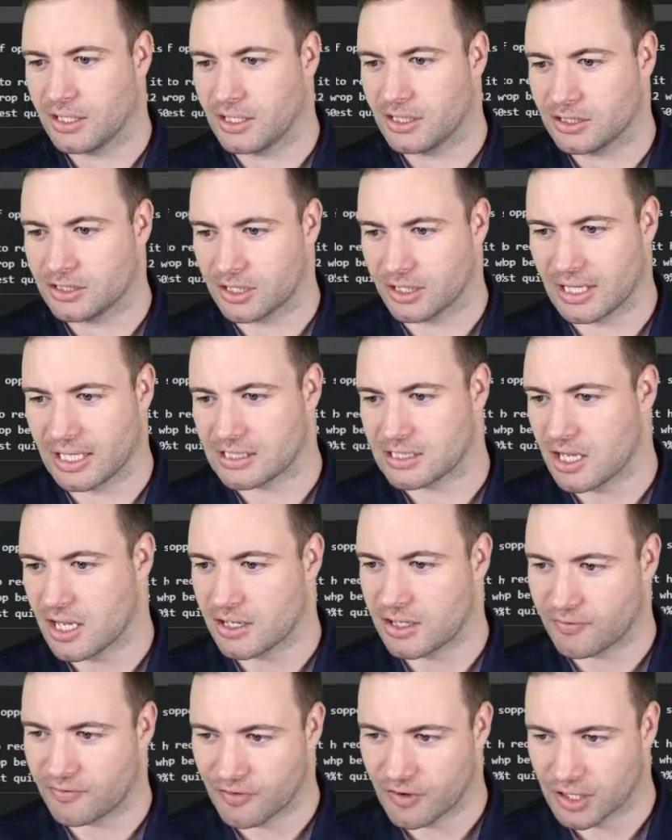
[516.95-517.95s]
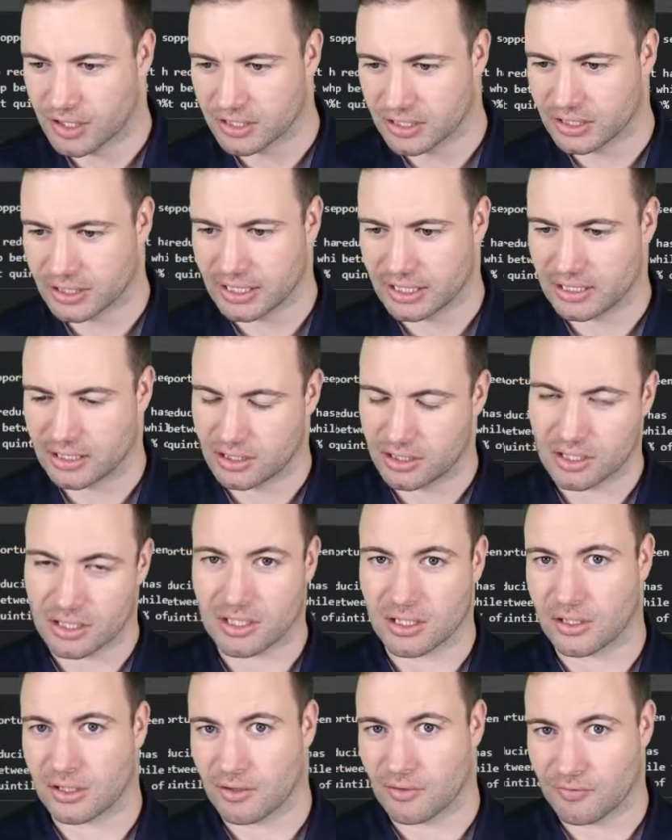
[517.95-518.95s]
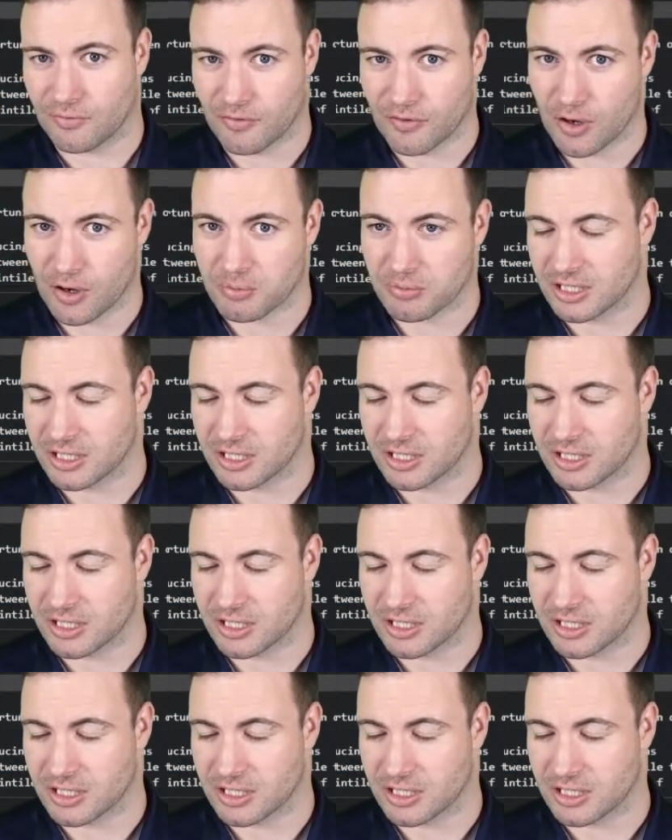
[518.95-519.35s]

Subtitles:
So that's how you find the link, and you can confirm